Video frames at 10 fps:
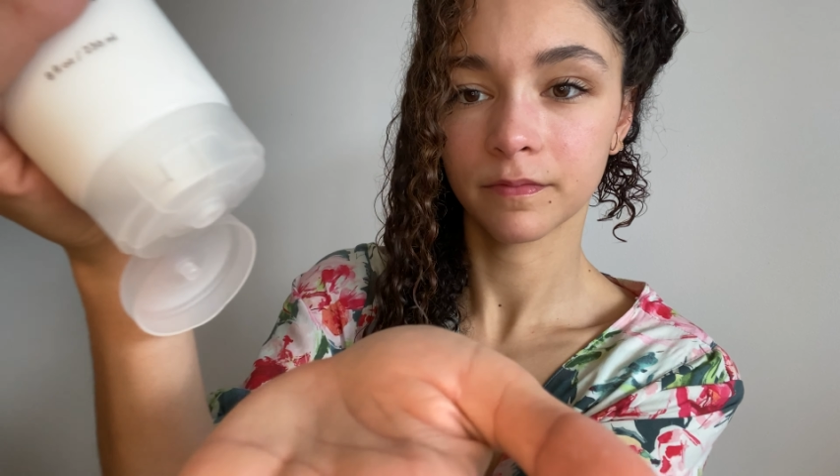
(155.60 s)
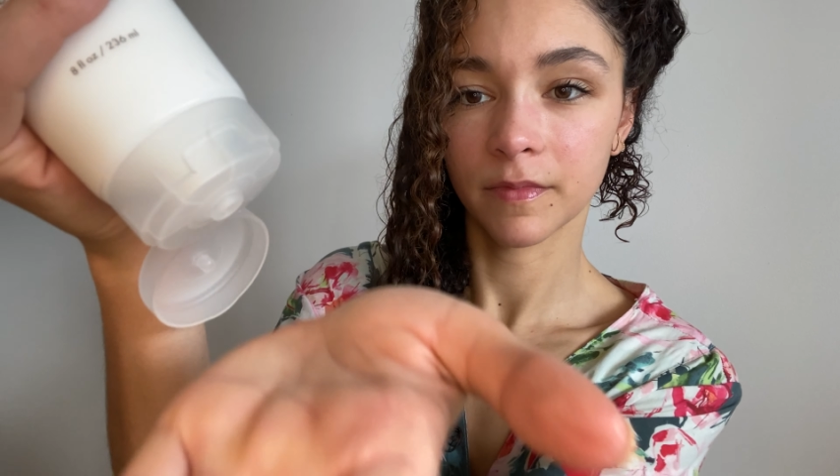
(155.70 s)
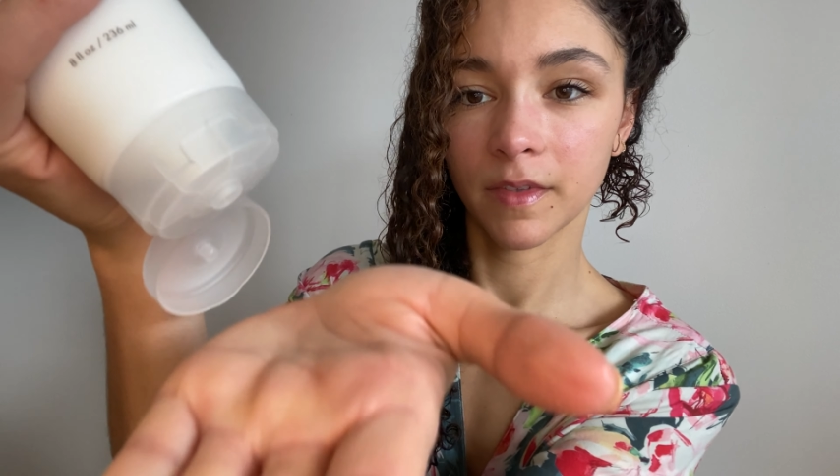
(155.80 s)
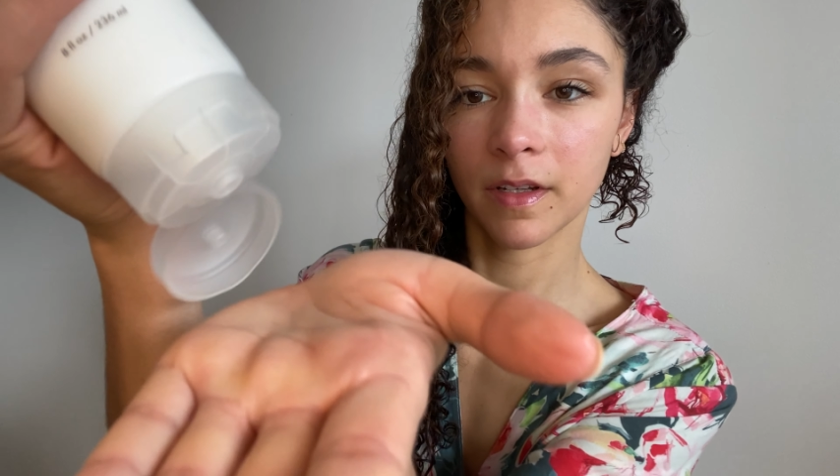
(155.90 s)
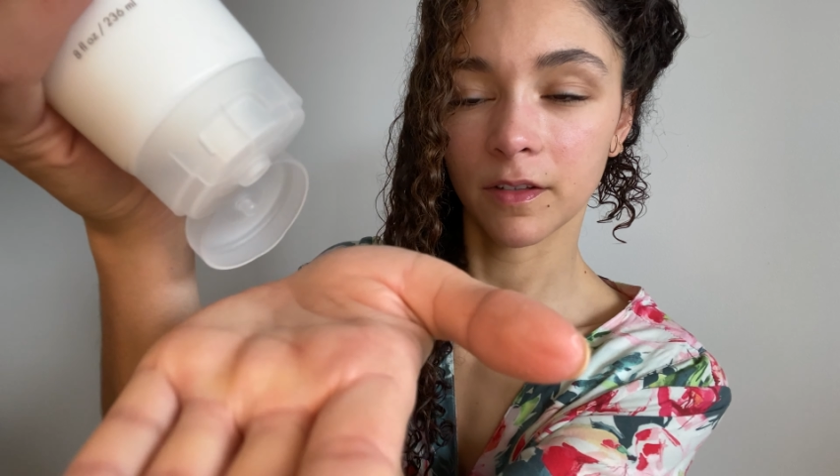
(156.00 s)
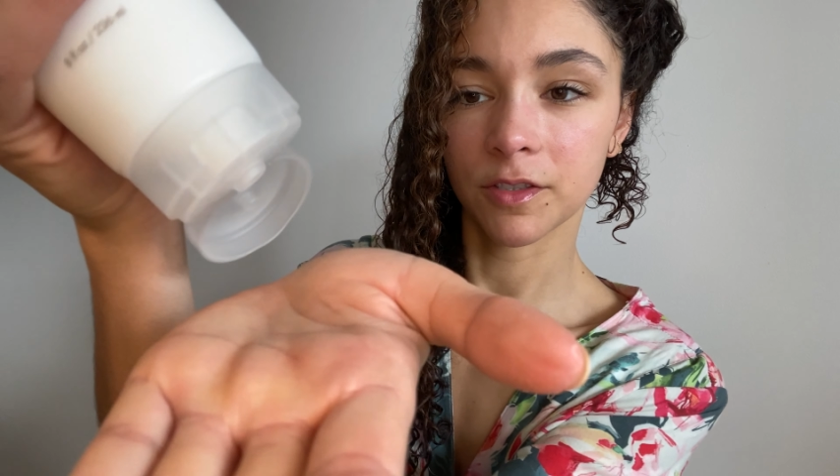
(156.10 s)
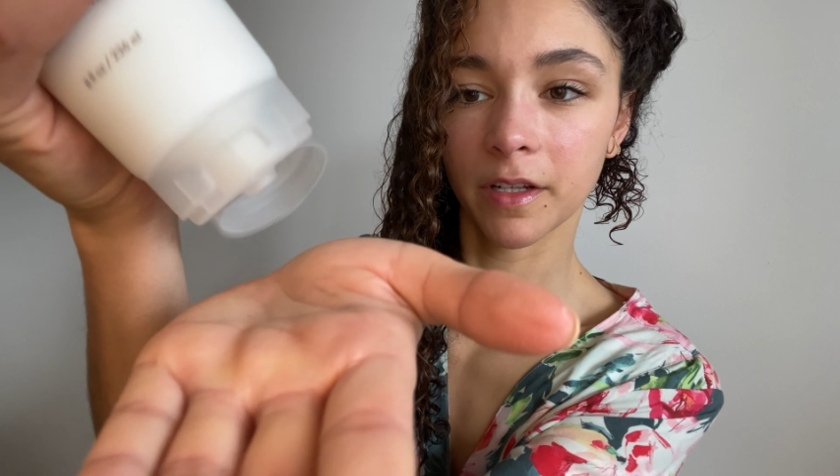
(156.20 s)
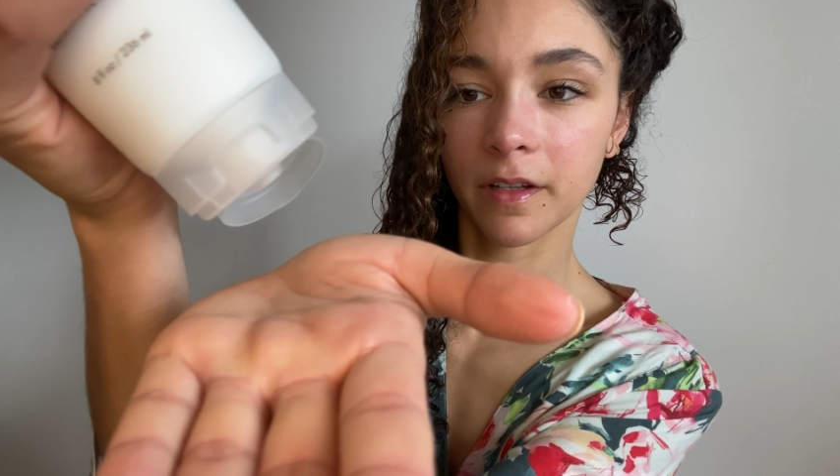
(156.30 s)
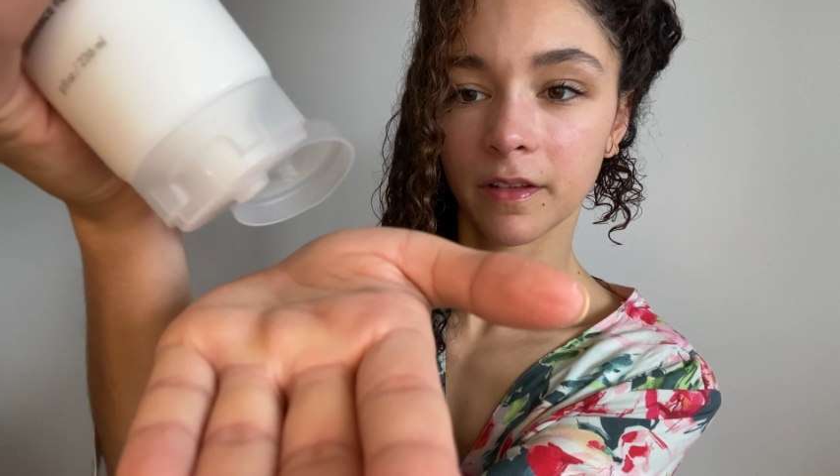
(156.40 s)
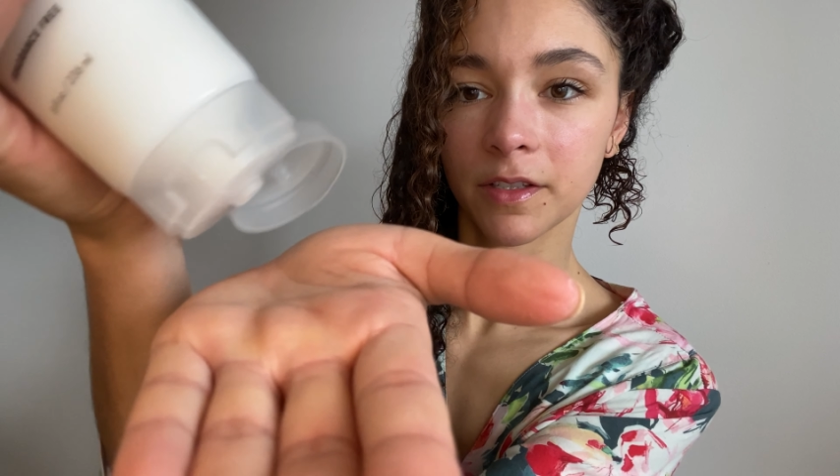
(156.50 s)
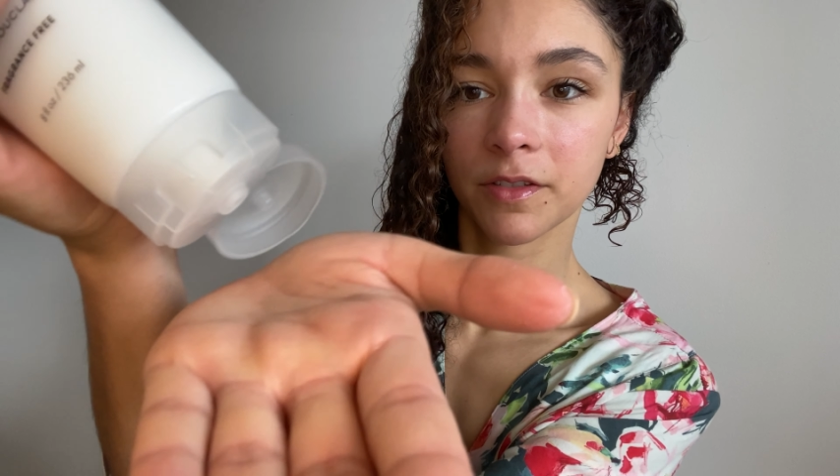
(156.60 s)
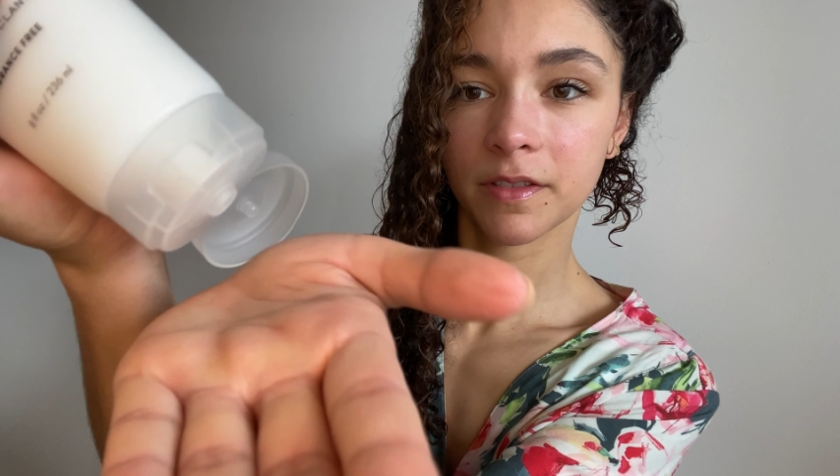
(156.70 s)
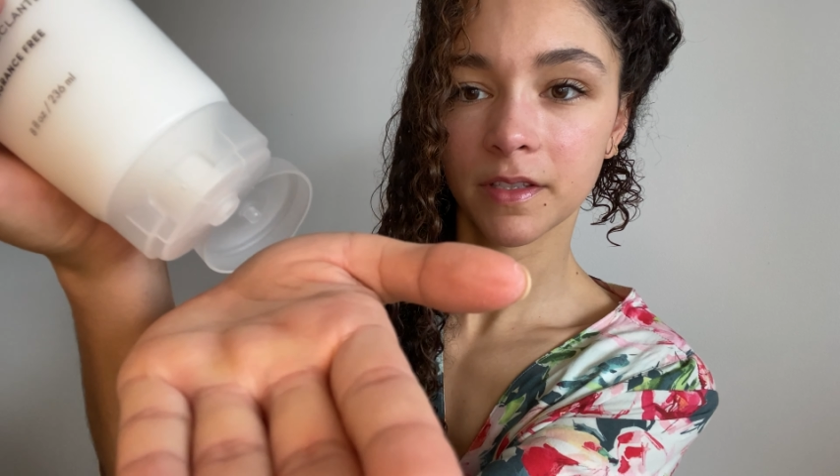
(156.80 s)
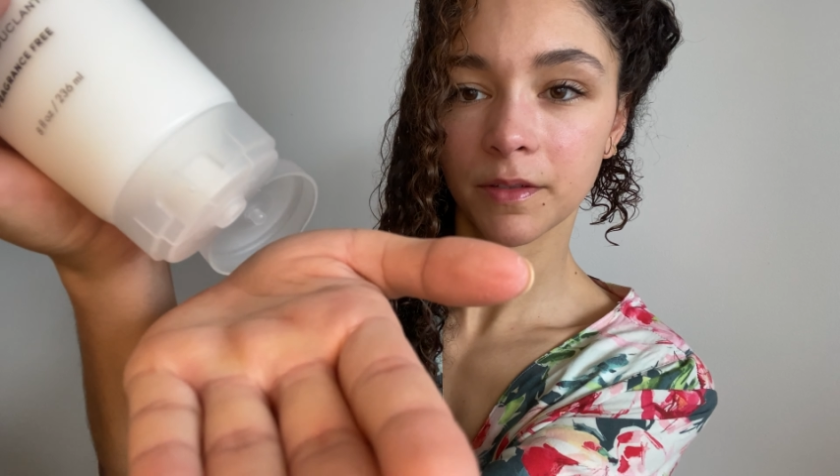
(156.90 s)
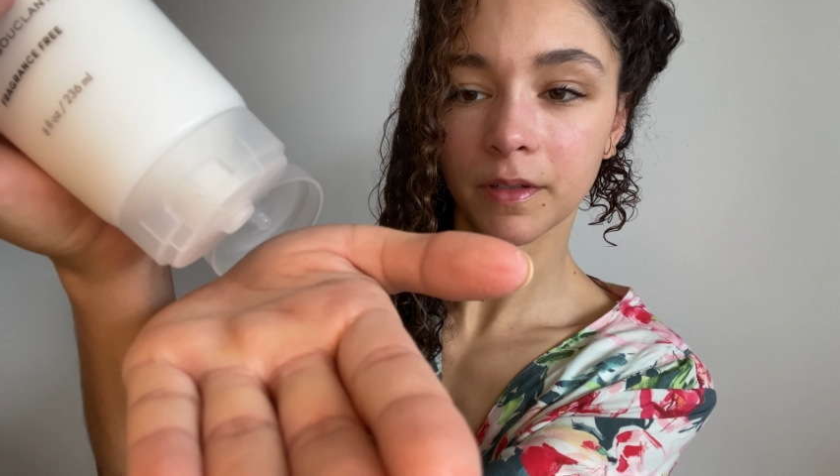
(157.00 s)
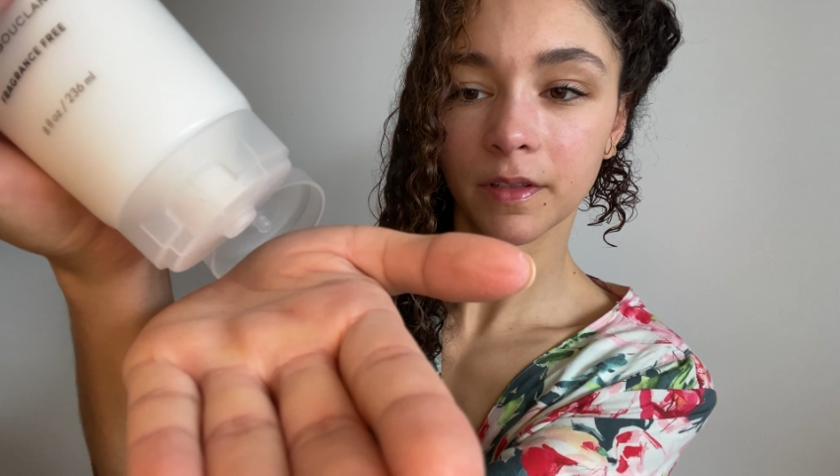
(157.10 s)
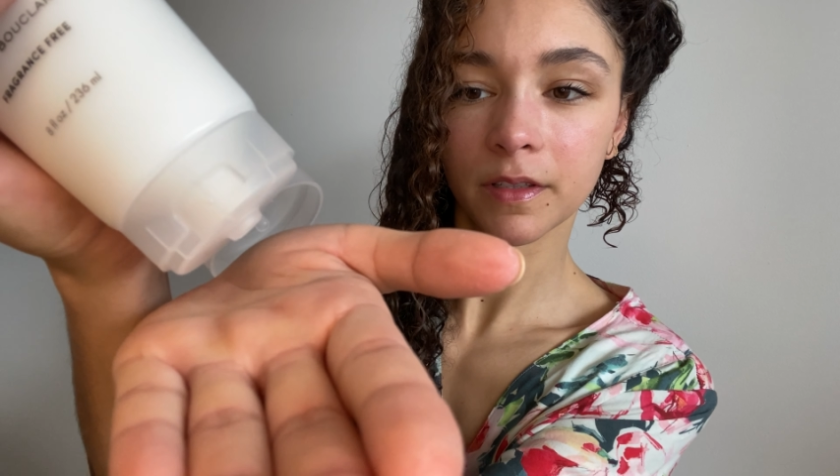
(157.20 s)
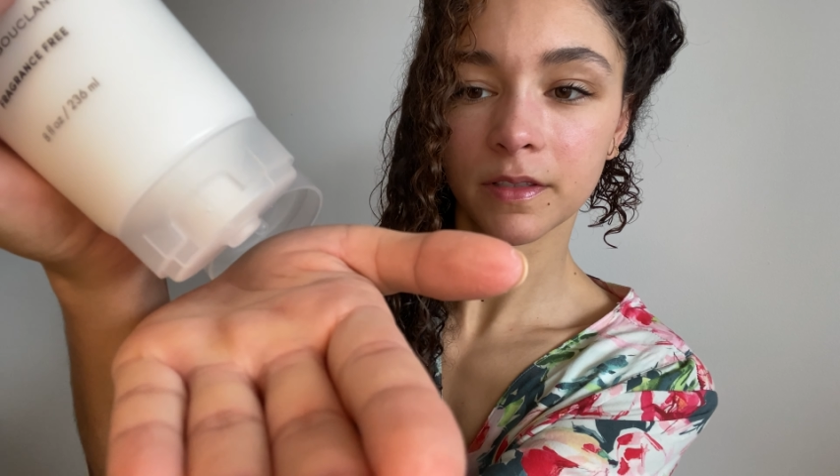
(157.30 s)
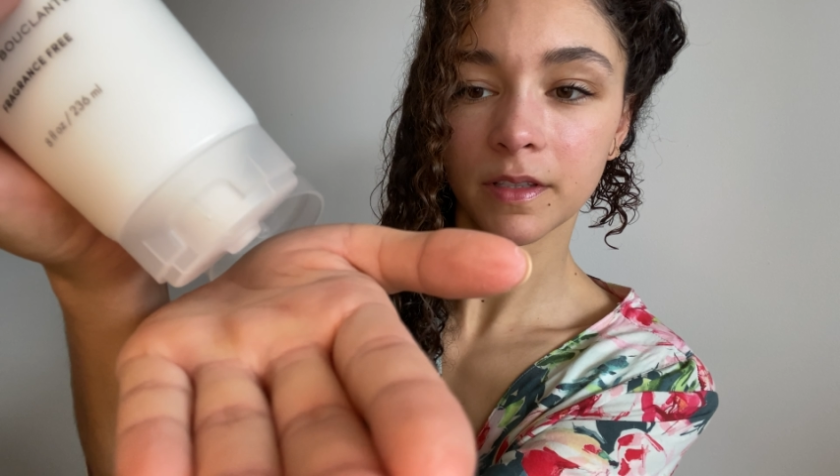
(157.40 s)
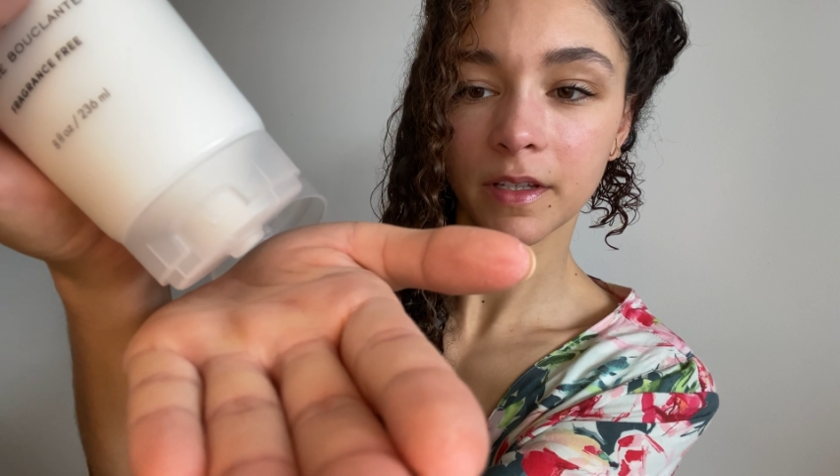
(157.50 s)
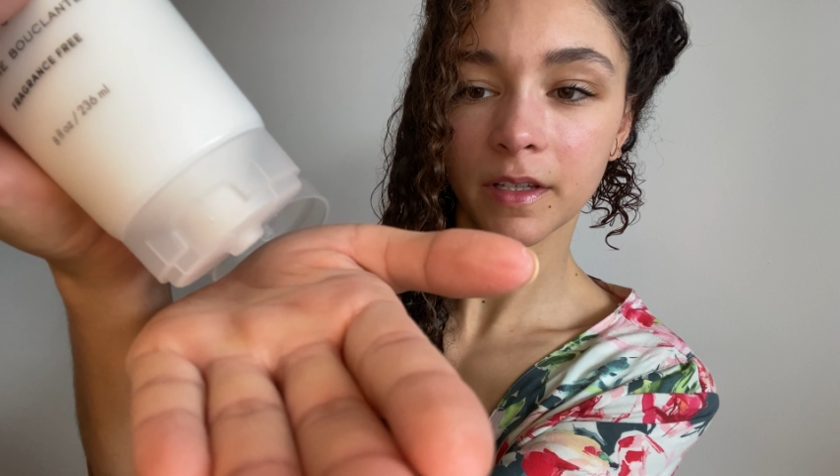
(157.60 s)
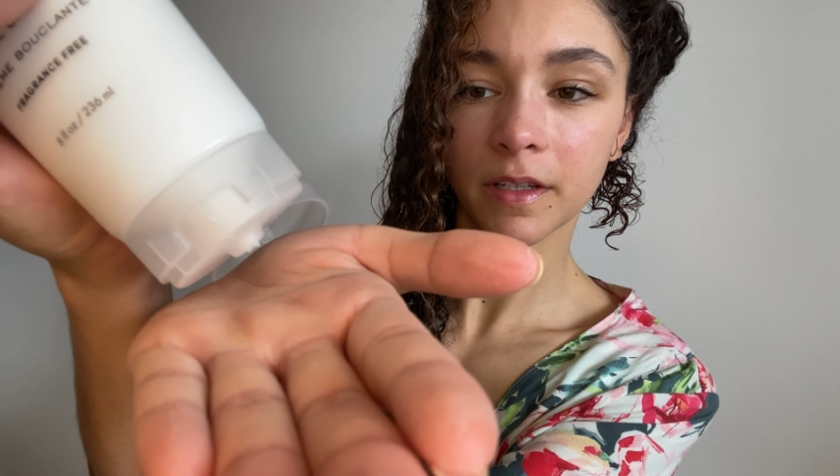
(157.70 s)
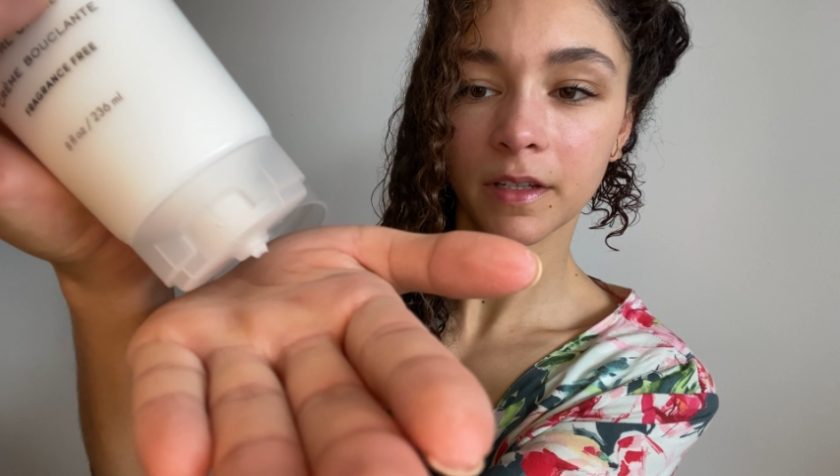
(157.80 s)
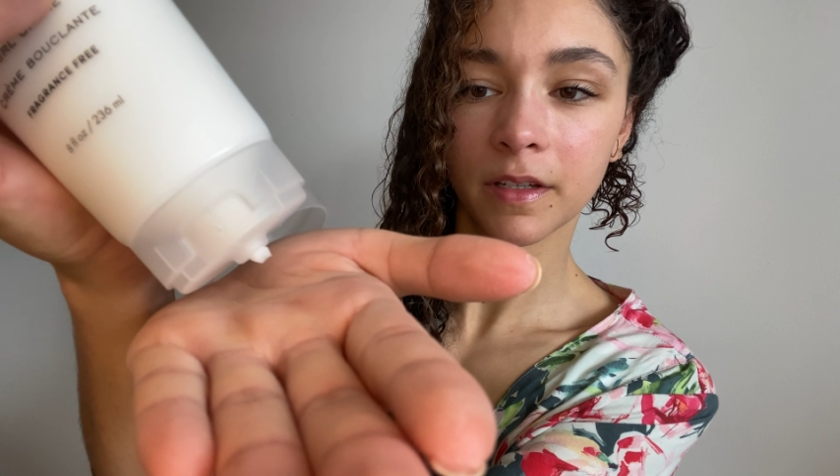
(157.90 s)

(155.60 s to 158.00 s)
And I'll try to let you see what it looks like.